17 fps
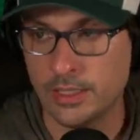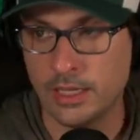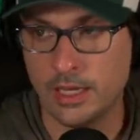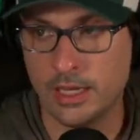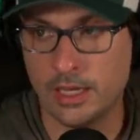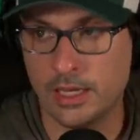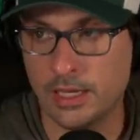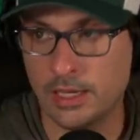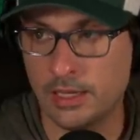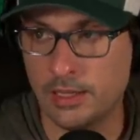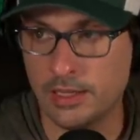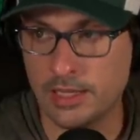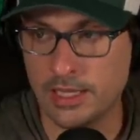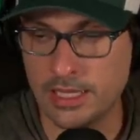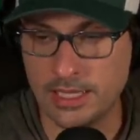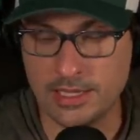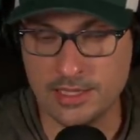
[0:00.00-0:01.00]
Uh,
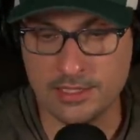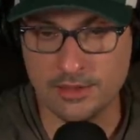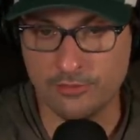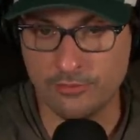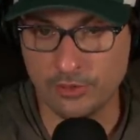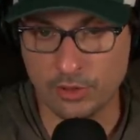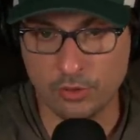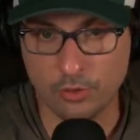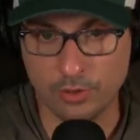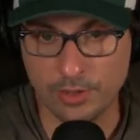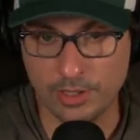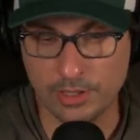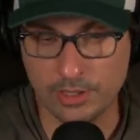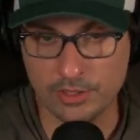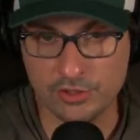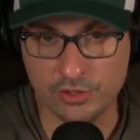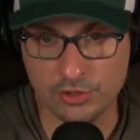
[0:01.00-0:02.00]
ease of
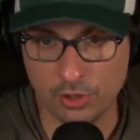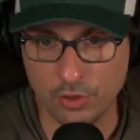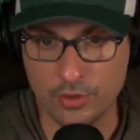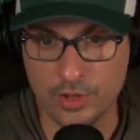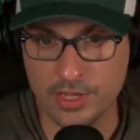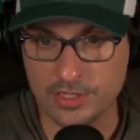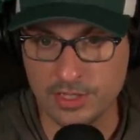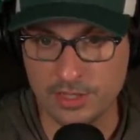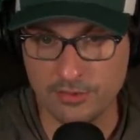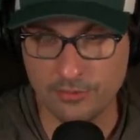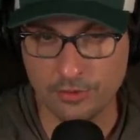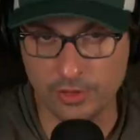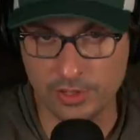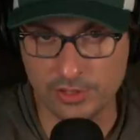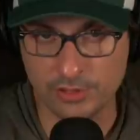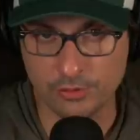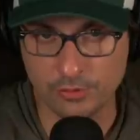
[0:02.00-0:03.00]
recording. It's so easy
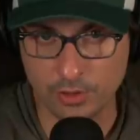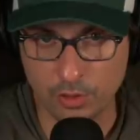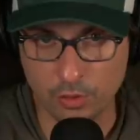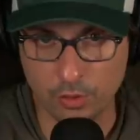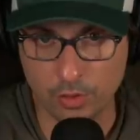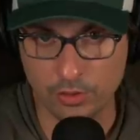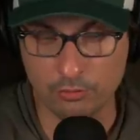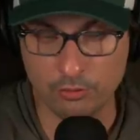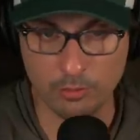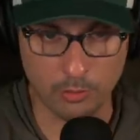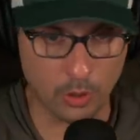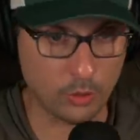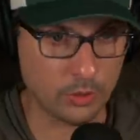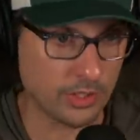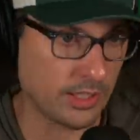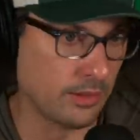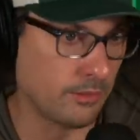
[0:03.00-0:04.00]
for us to record
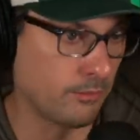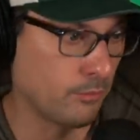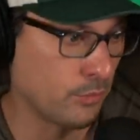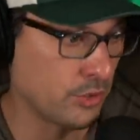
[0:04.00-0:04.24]
remotely.